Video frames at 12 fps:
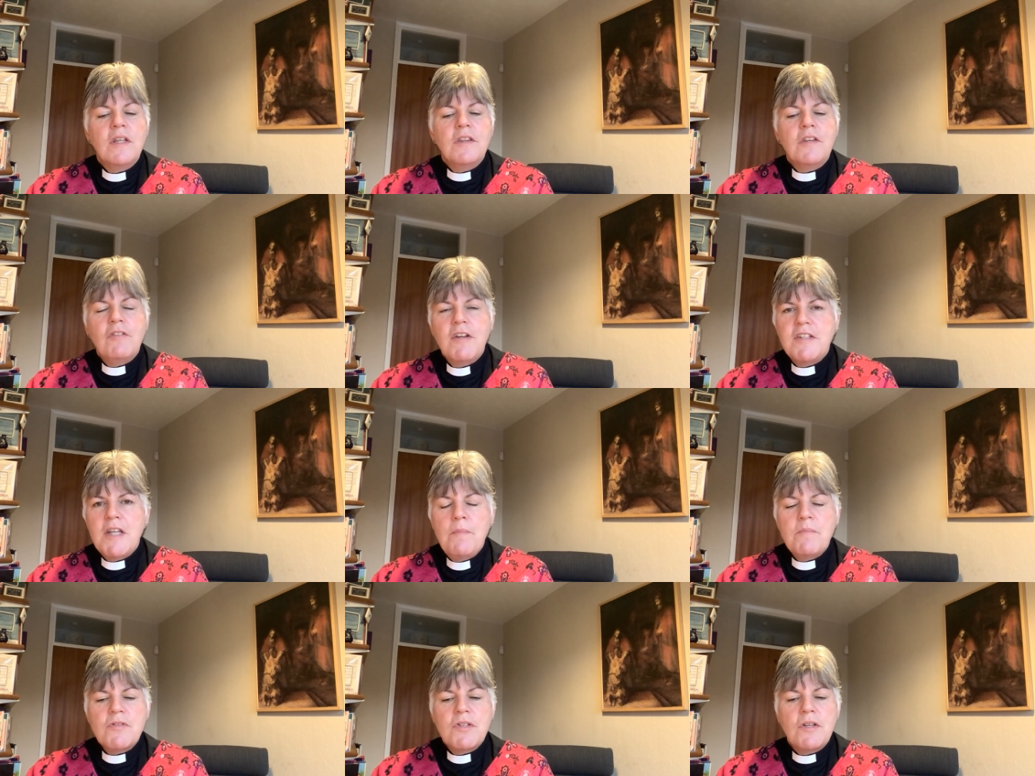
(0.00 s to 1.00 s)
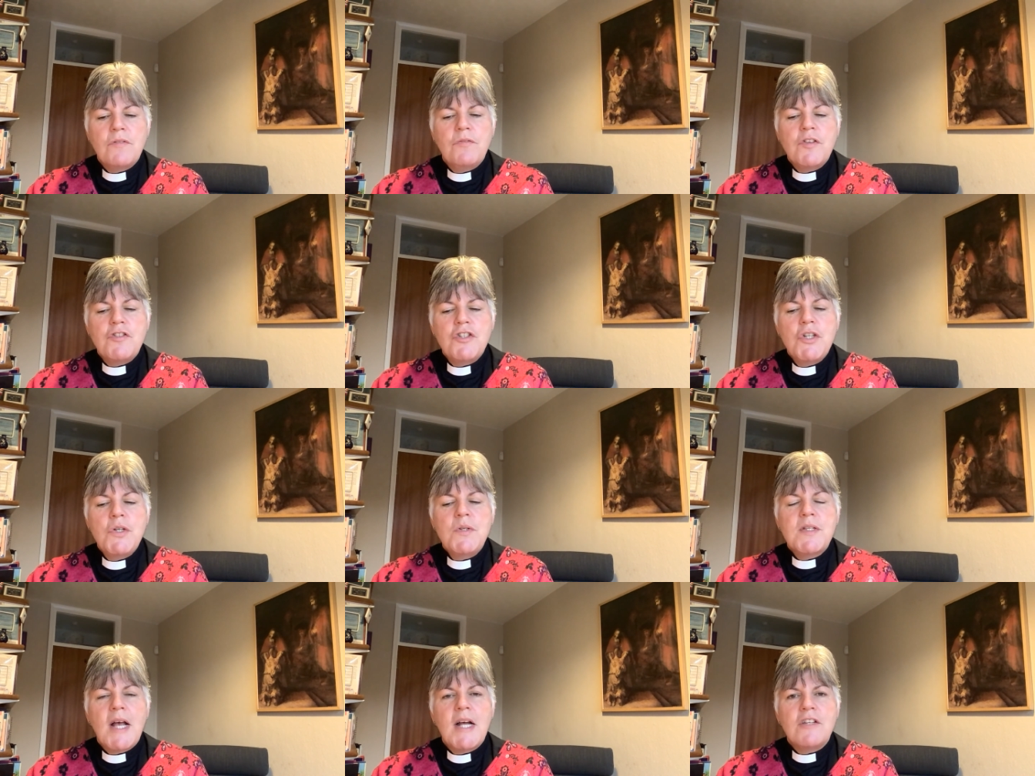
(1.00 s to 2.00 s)
the redemption for
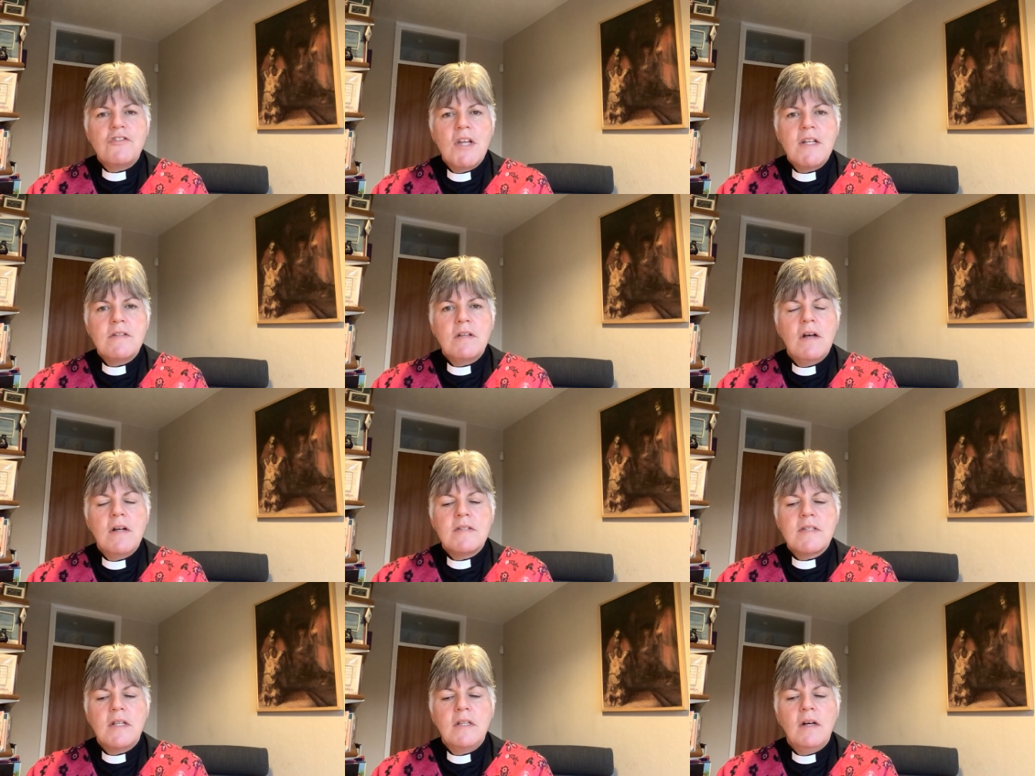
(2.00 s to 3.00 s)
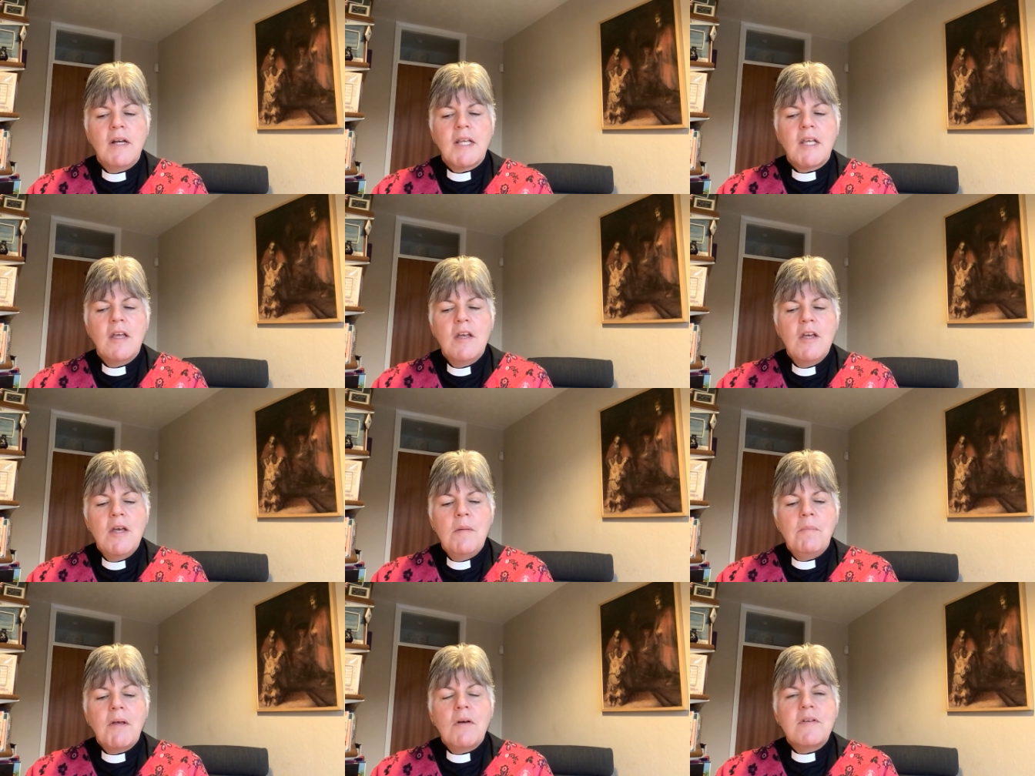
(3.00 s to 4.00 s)
Jews and Gentiles alike,
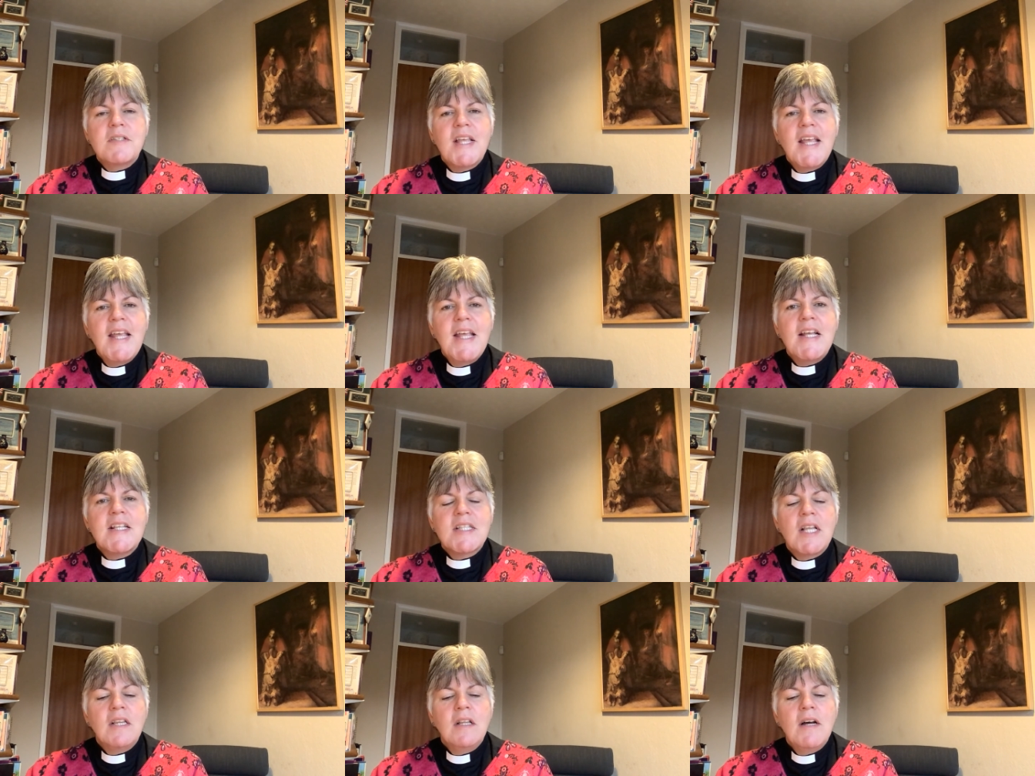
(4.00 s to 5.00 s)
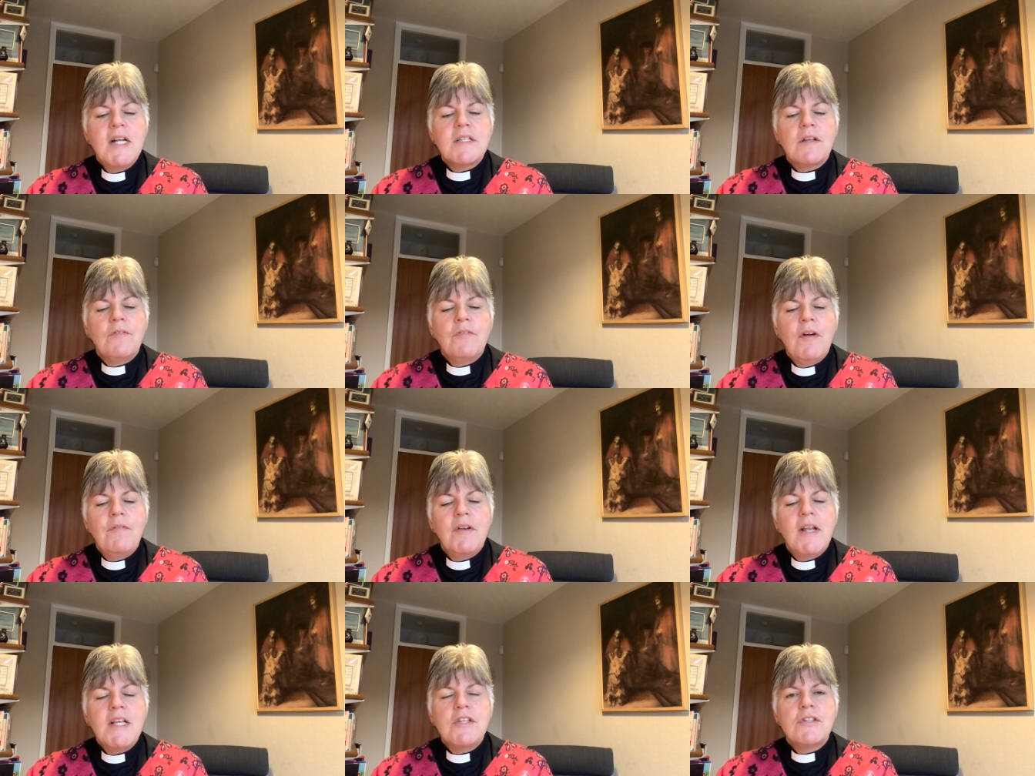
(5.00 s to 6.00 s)
because he is the light of
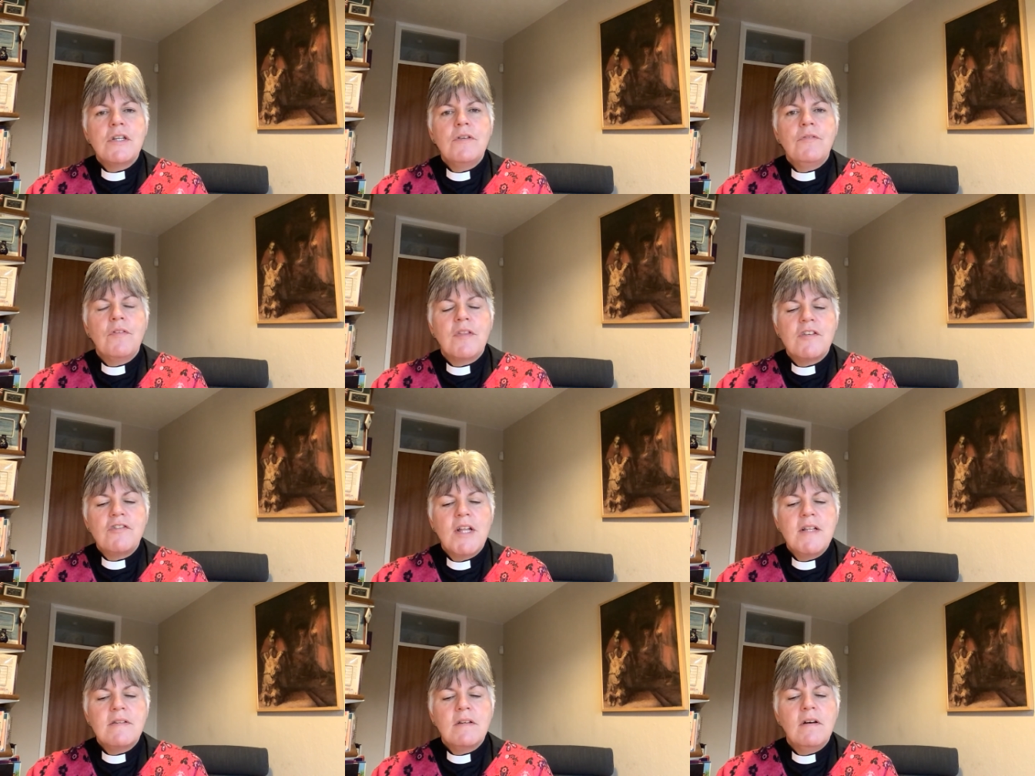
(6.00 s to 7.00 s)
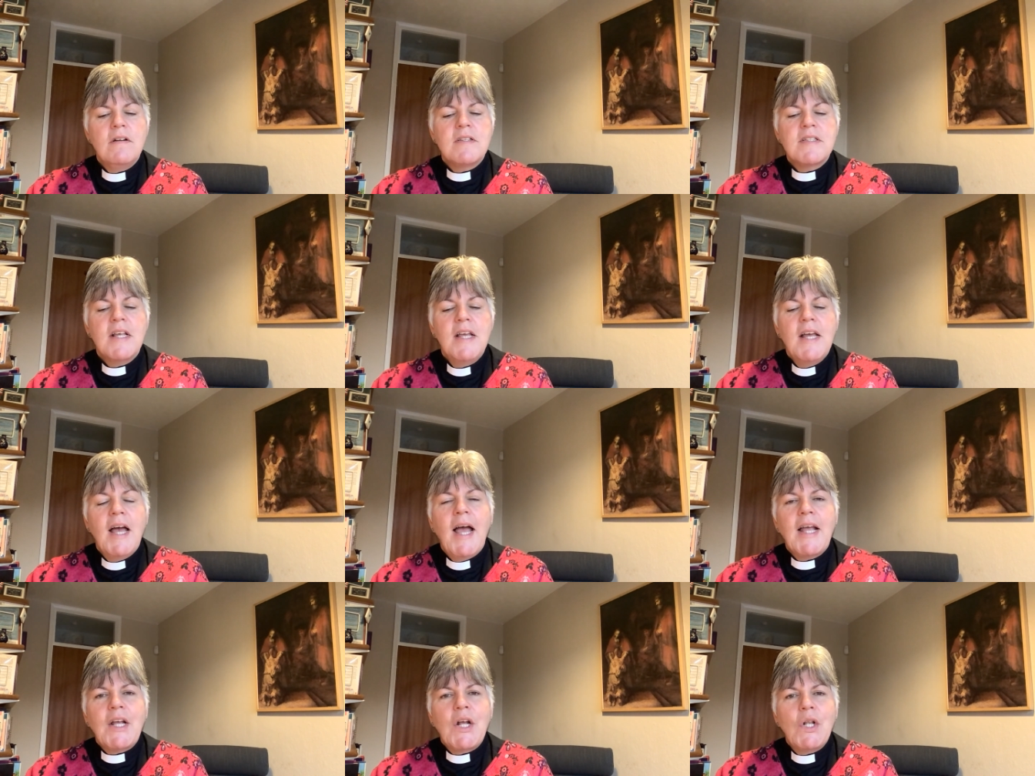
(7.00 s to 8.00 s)
revelation for the Gentiles
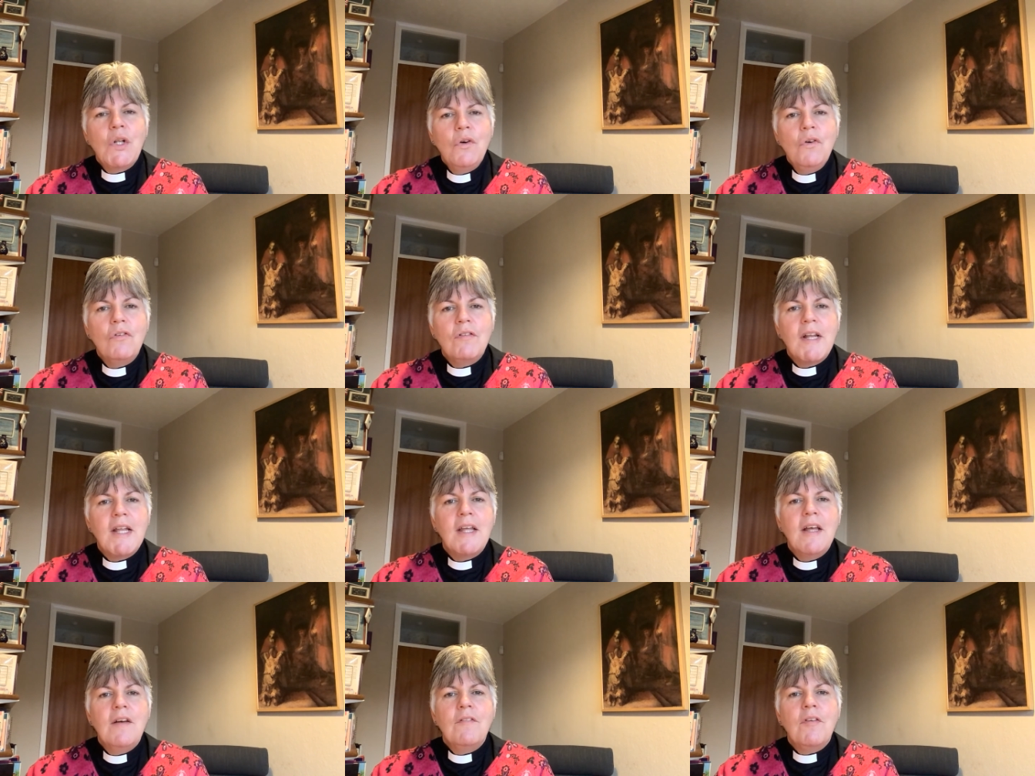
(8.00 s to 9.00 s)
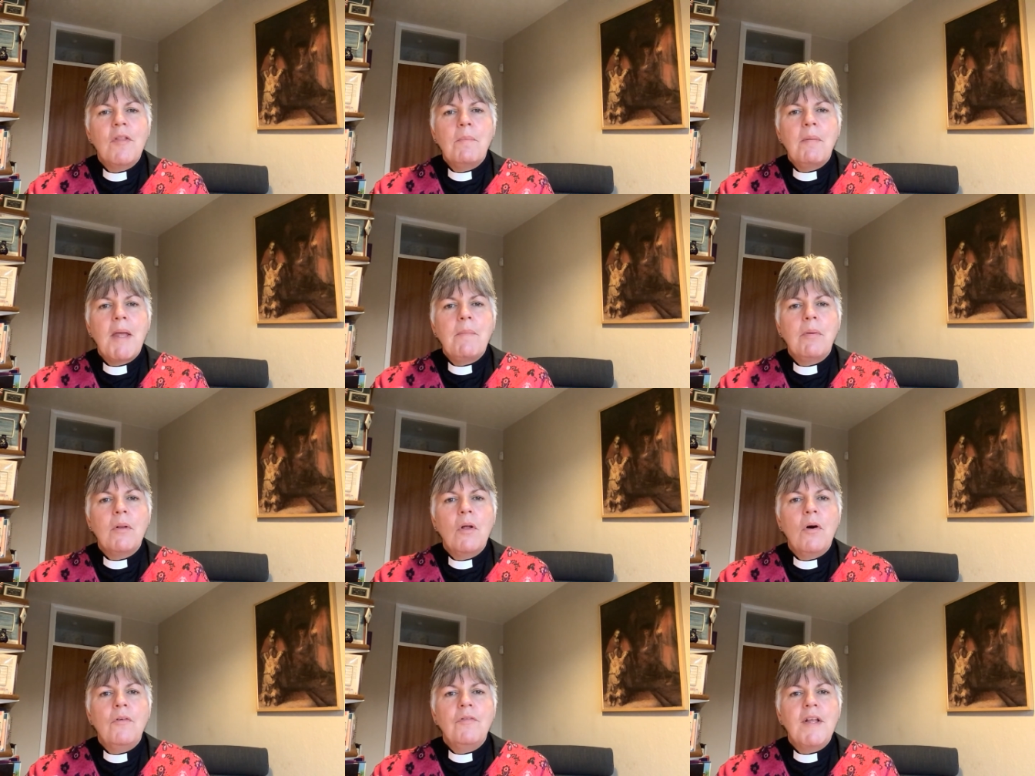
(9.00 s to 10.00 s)
and glory for the people
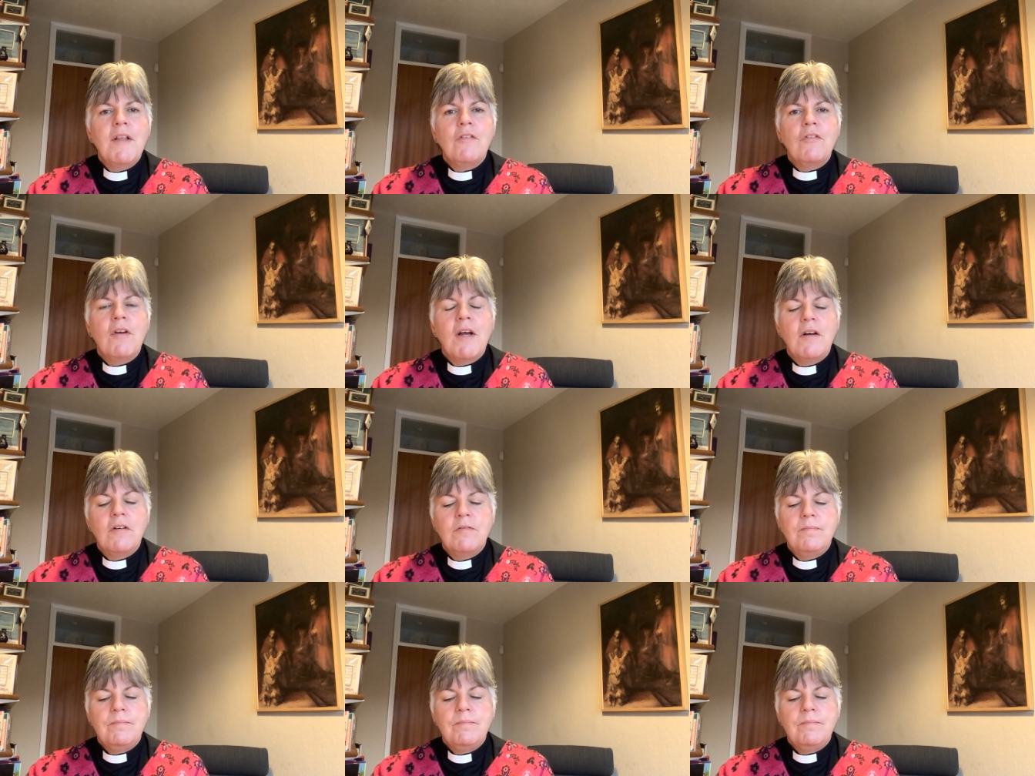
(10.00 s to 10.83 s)
of Israel.